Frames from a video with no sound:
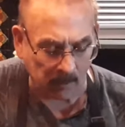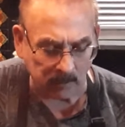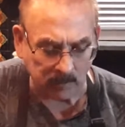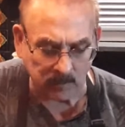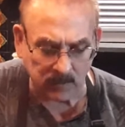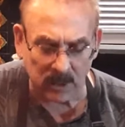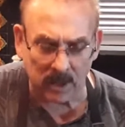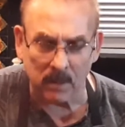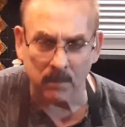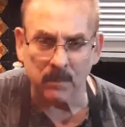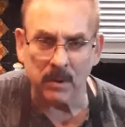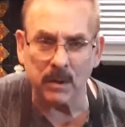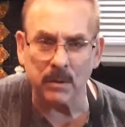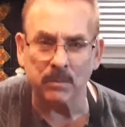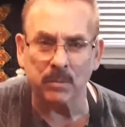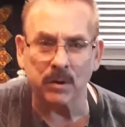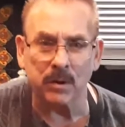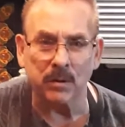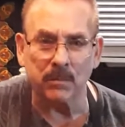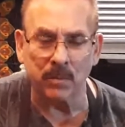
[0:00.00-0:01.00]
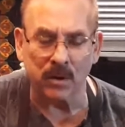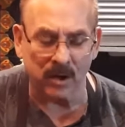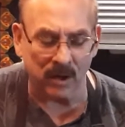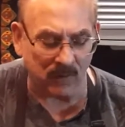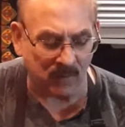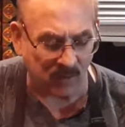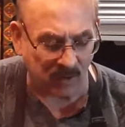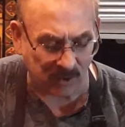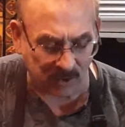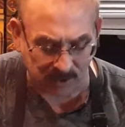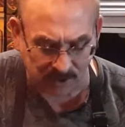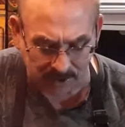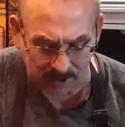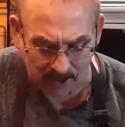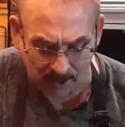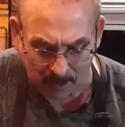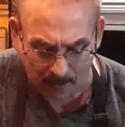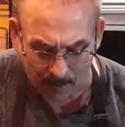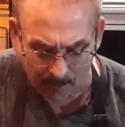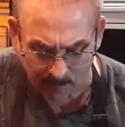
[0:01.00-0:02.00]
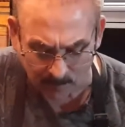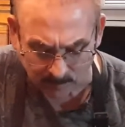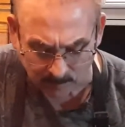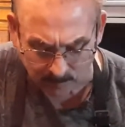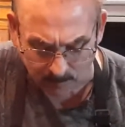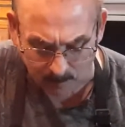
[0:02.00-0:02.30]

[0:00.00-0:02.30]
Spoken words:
Got a big blueberry first thing off.